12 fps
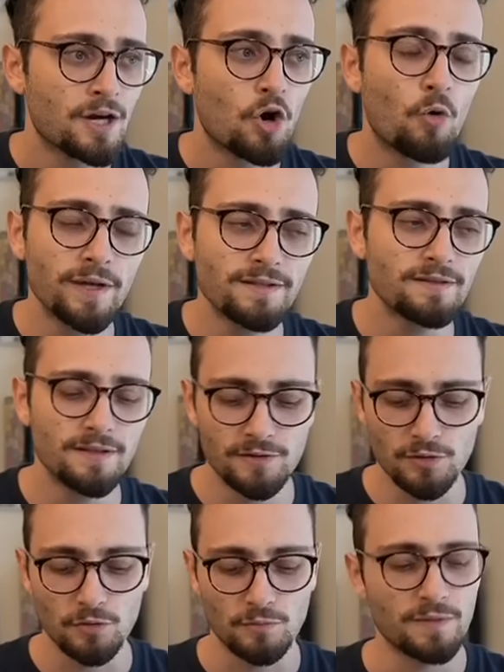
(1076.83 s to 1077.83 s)
Queen to d
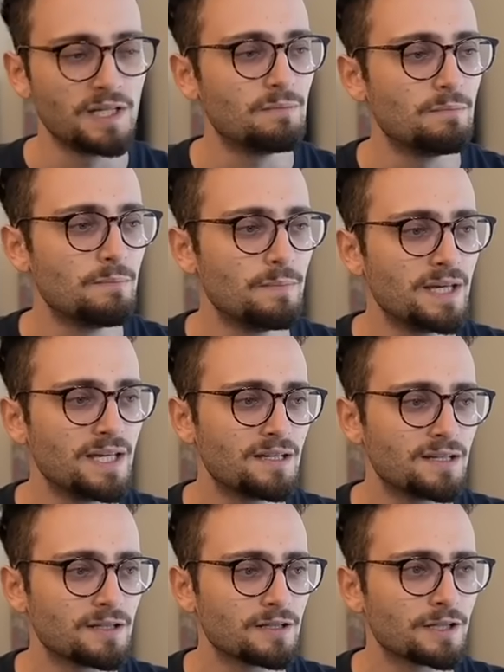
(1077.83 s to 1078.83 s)
two,
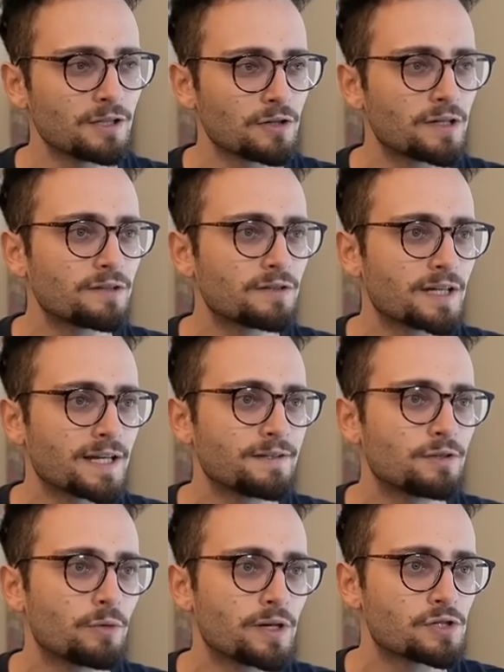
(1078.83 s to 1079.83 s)
immediately looking to get
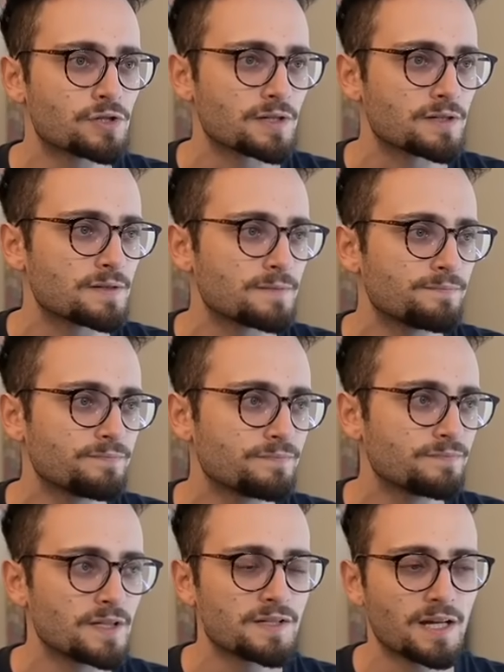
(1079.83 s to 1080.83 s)
into h six.
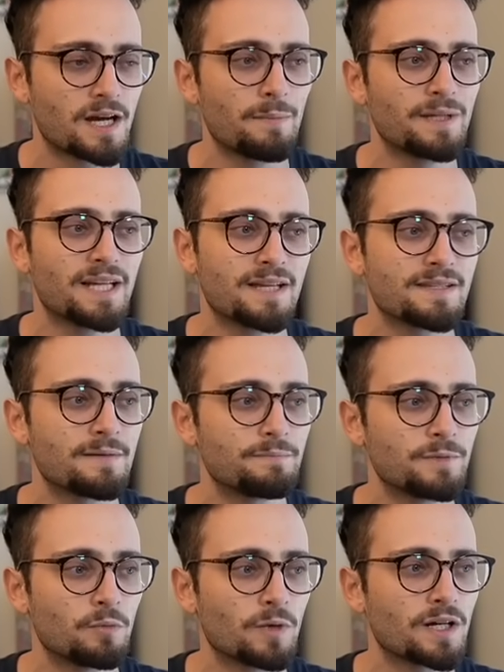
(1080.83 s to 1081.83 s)
He's like, come and get some.
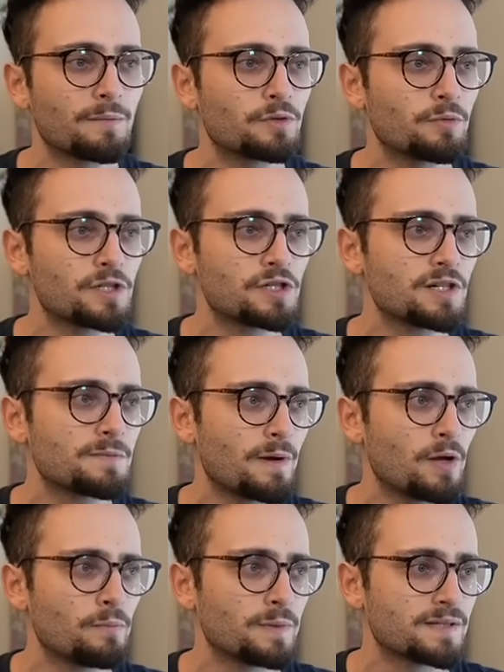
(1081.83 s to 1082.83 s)
You want to come to h six?
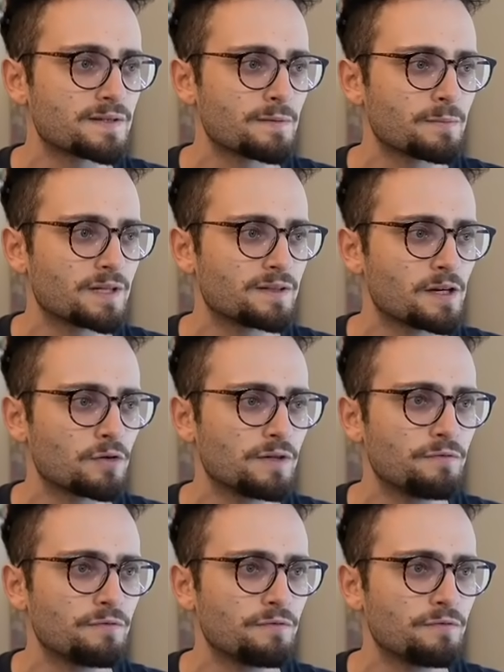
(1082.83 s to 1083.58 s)
By all means. I'm going to take on e